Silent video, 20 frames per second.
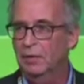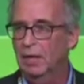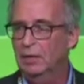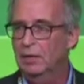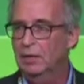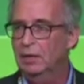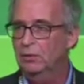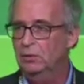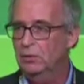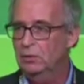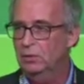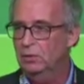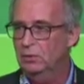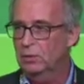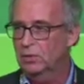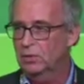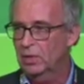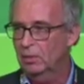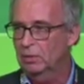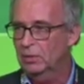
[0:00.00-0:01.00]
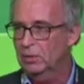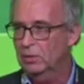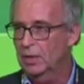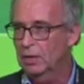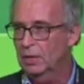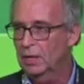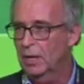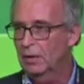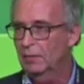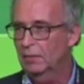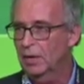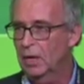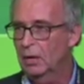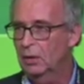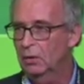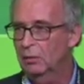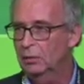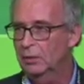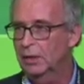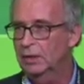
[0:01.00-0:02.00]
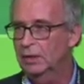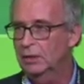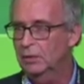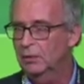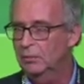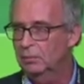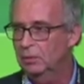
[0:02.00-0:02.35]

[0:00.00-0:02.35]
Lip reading: and they do to some extent have that already.